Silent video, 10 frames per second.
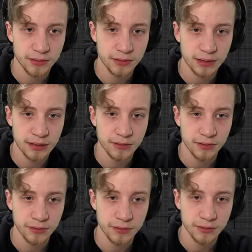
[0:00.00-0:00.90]
that's
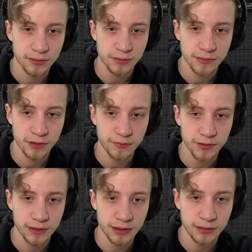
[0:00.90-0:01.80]
not good. We don't
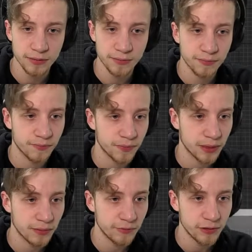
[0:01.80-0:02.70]
want that.
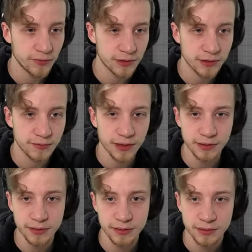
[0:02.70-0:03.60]
We don't want this twice.